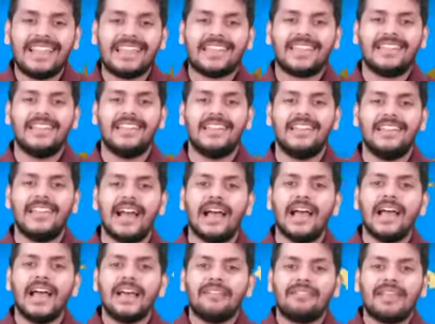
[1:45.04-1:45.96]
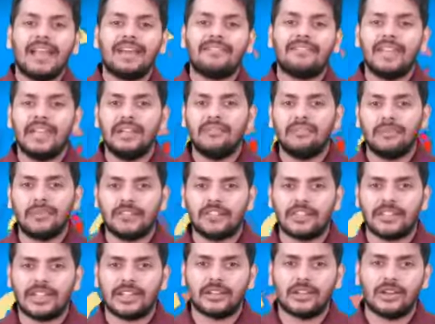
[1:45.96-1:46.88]
Like in India, we have the
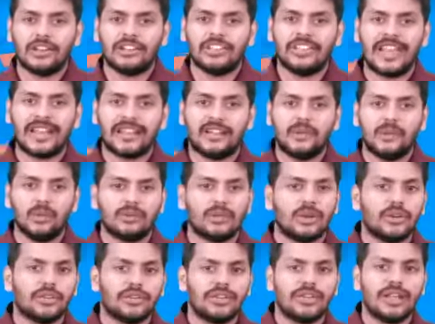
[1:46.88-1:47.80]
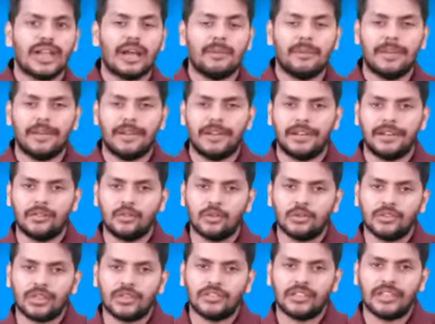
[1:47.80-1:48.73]
Information Technology Act 2000 amended in
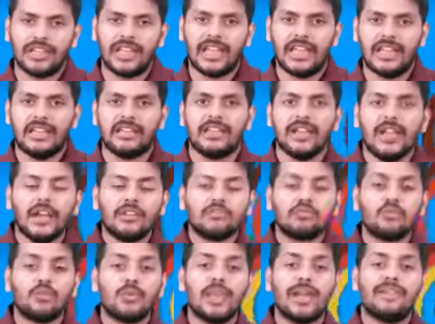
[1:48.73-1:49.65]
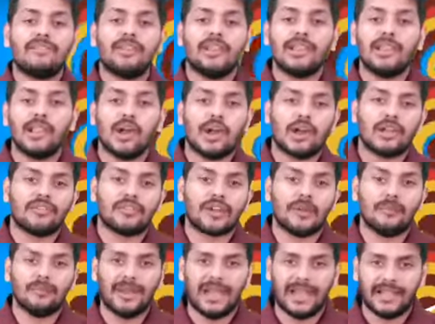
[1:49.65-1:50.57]
2008. So we have a lot of
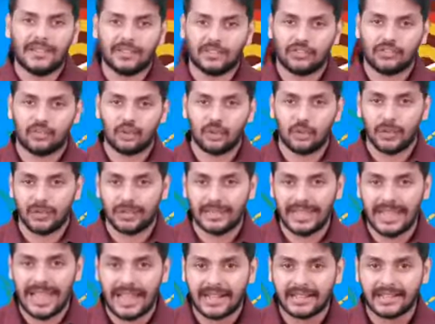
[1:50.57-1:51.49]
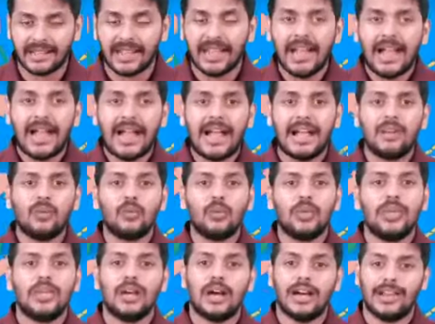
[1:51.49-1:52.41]
compliances to with the act, and
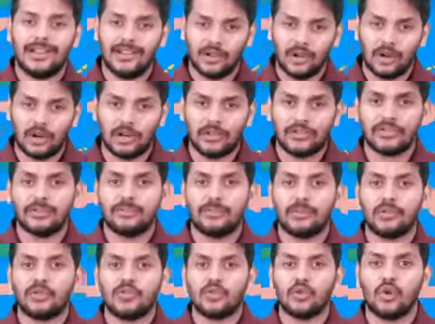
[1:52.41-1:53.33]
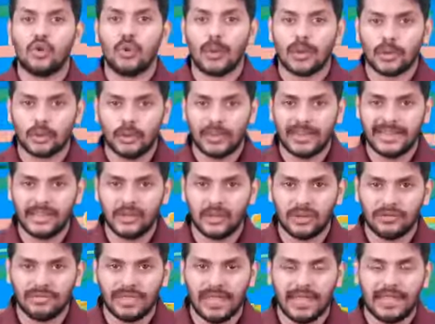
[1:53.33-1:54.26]
we are not supposed to overrule any of